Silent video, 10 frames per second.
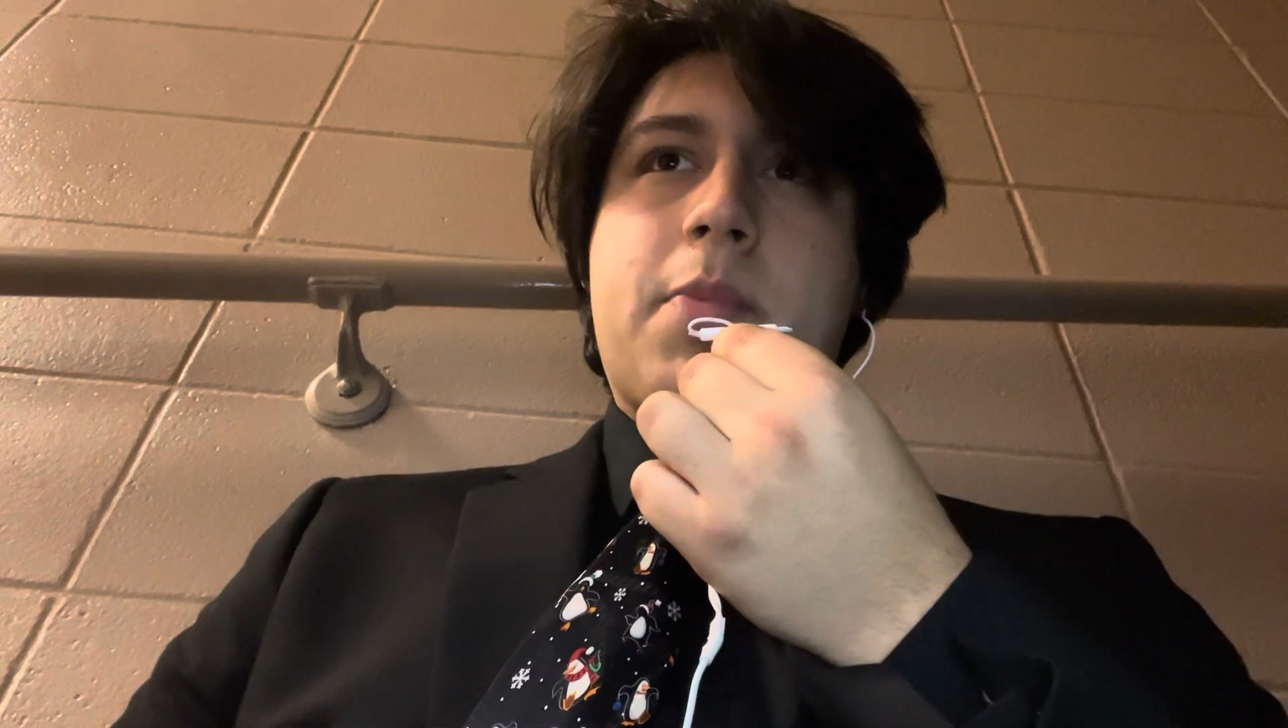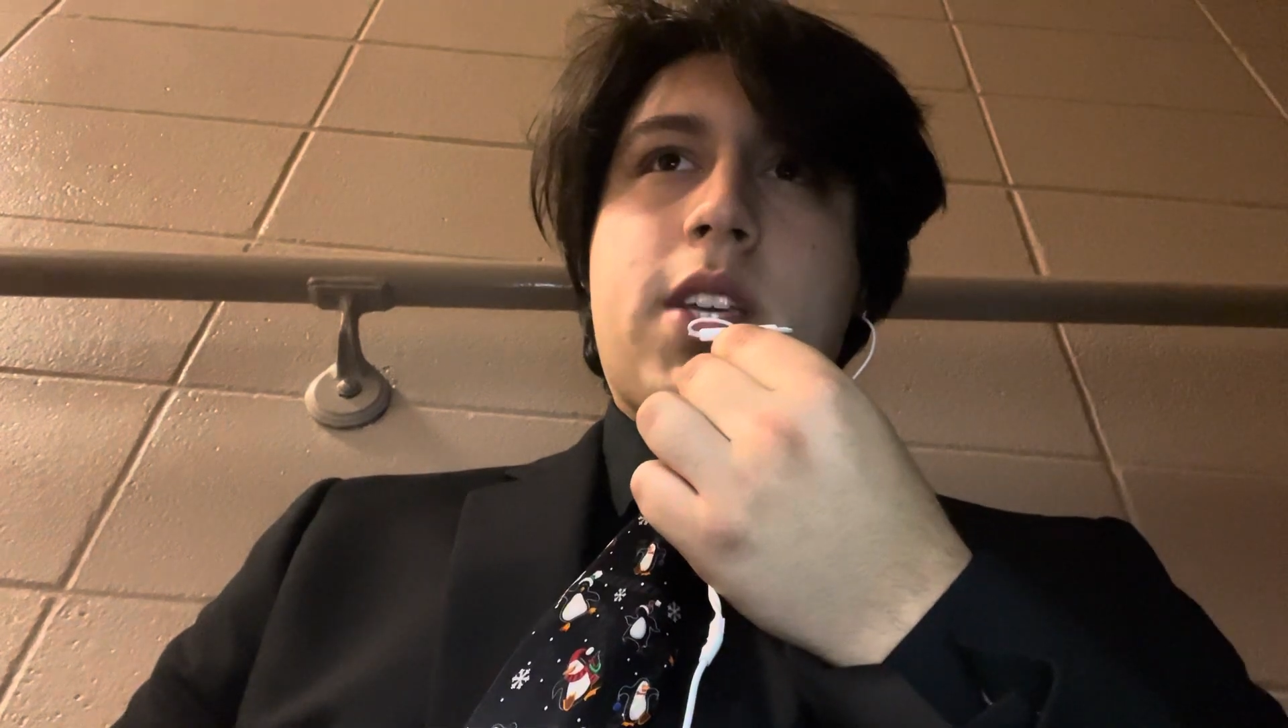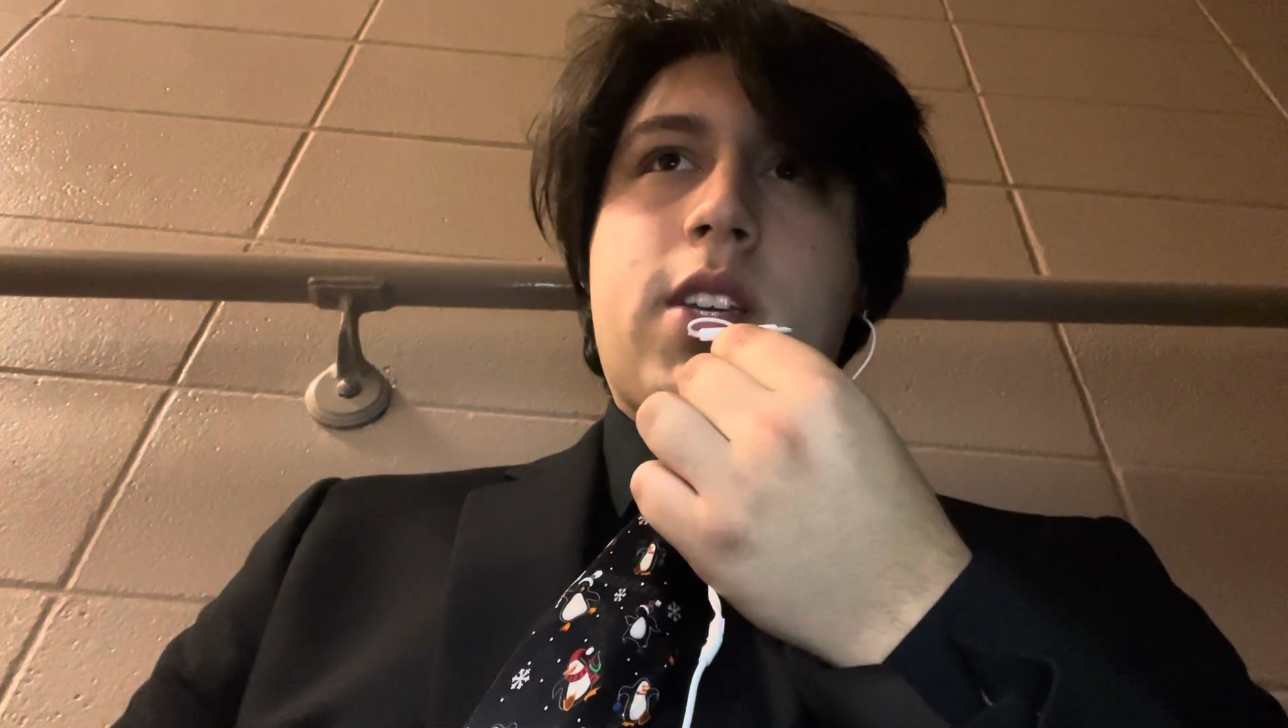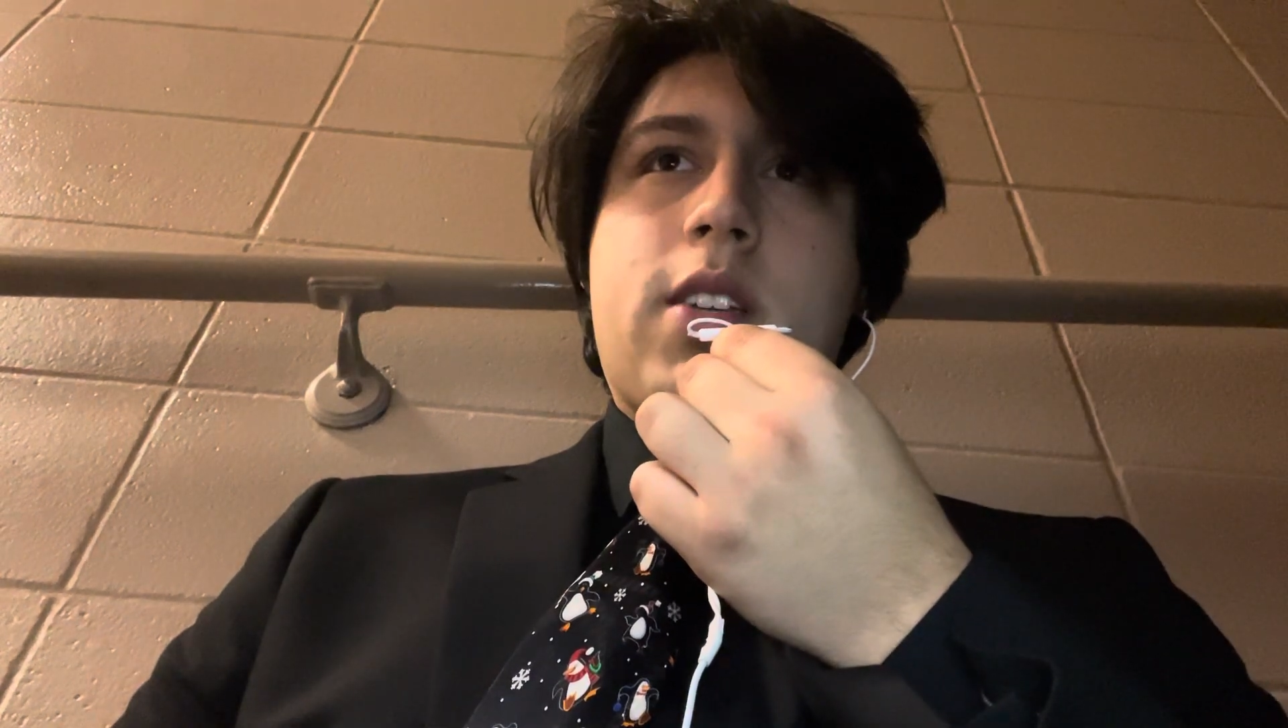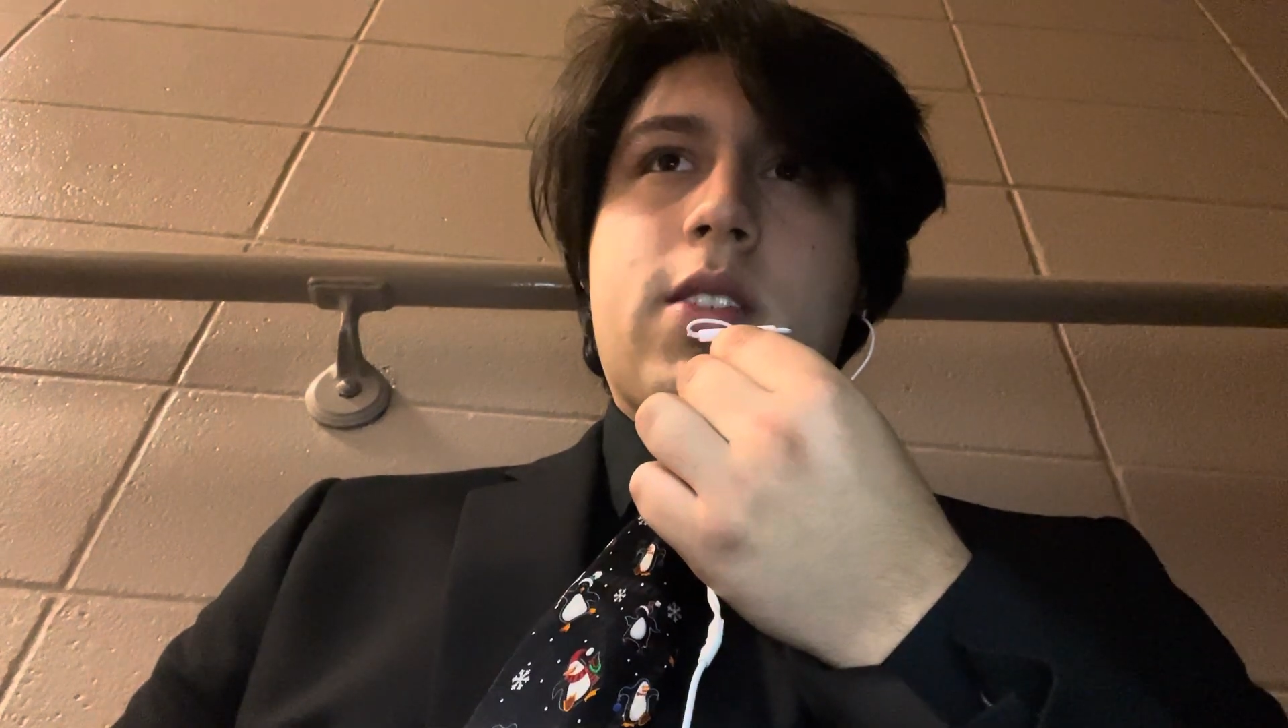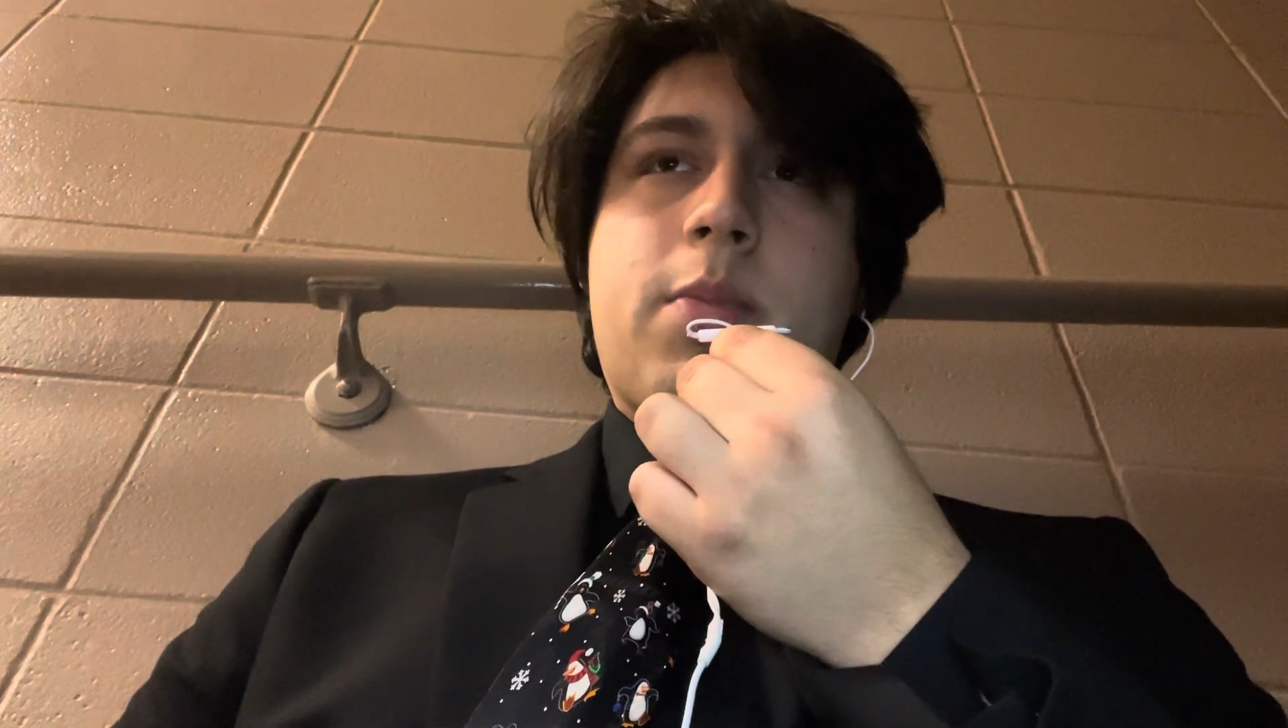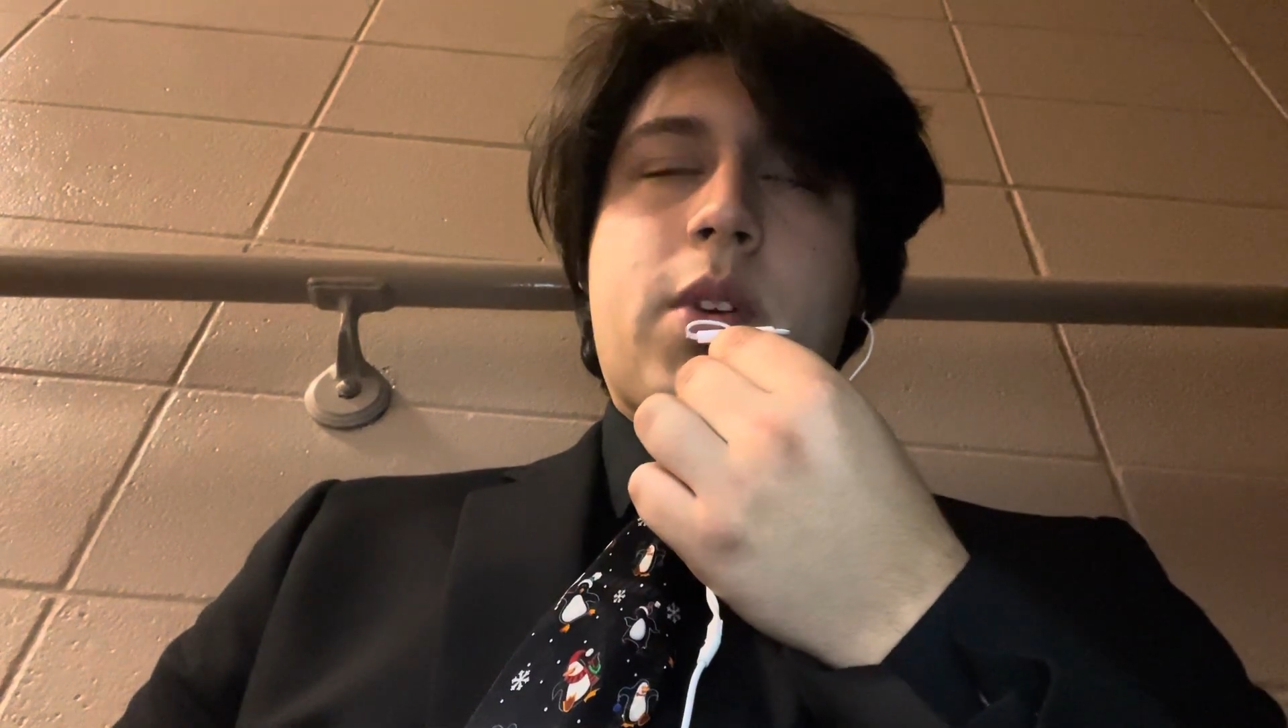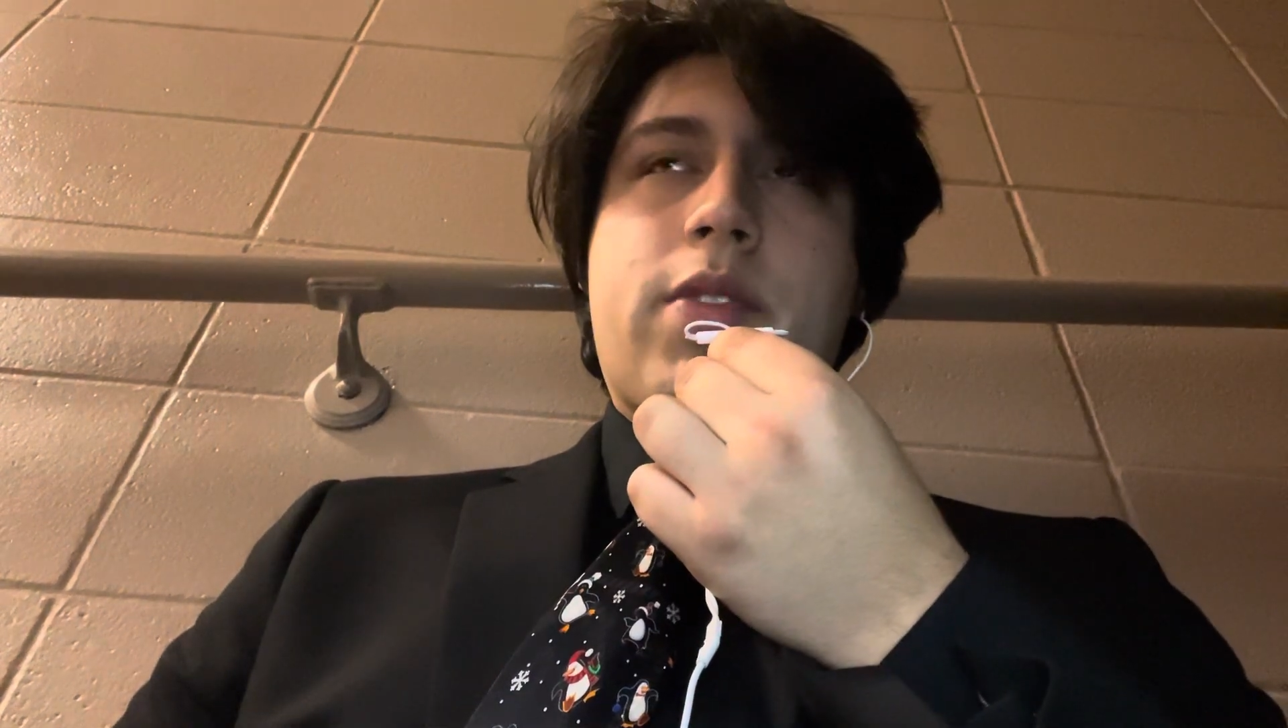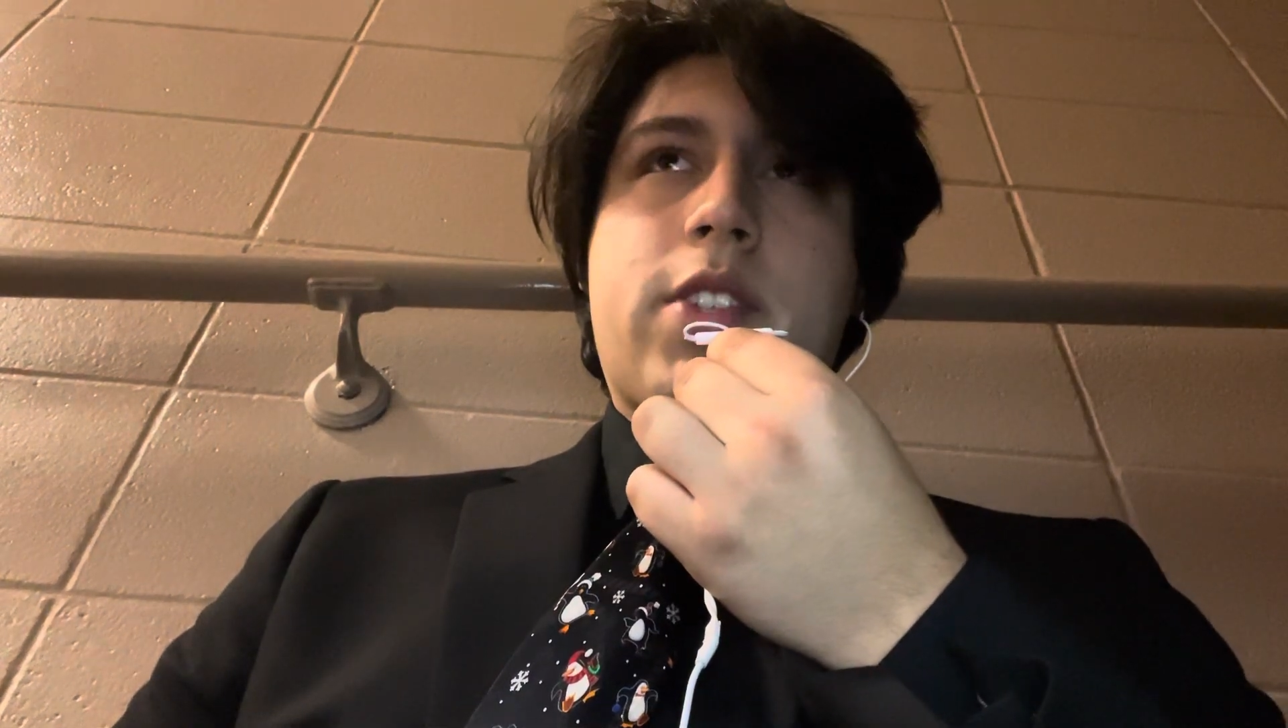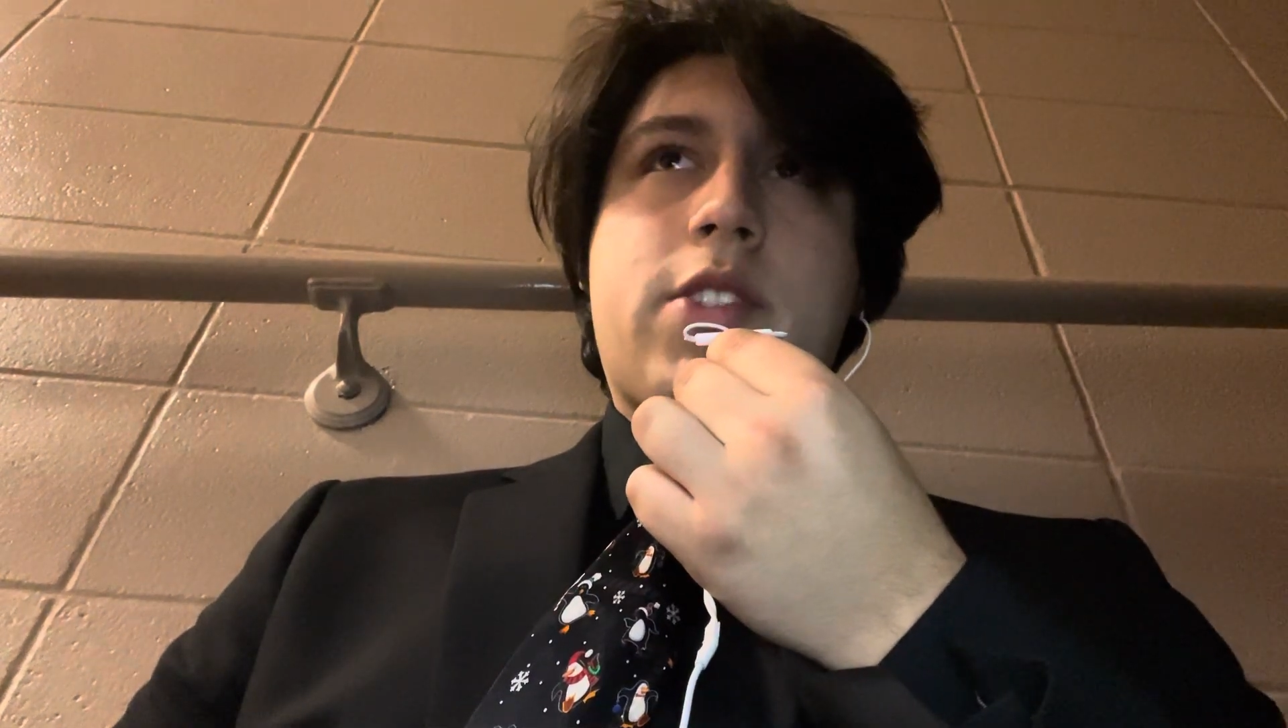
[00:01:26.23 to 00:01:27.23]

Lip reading: being impervious